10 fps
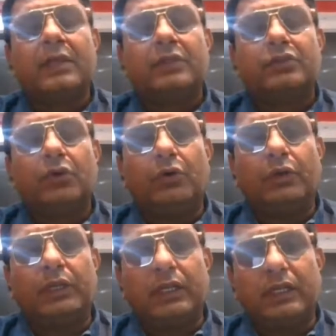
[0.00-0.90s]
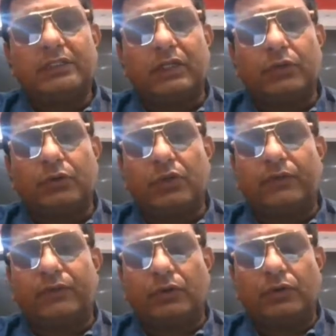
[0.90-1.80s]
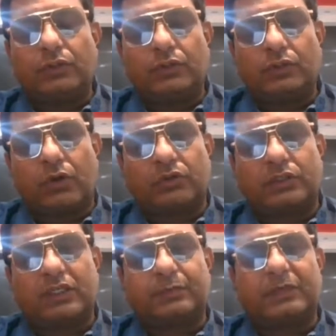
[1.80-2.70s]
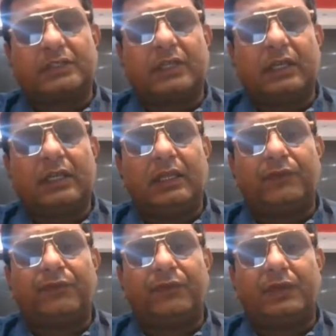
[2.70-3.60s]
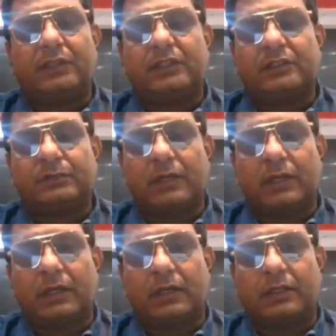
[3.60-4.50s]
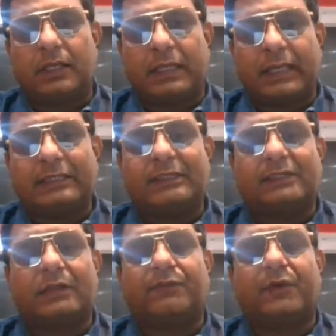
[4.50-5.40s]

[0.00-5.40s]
So it's a duty of the doctors, basically, if it is the case is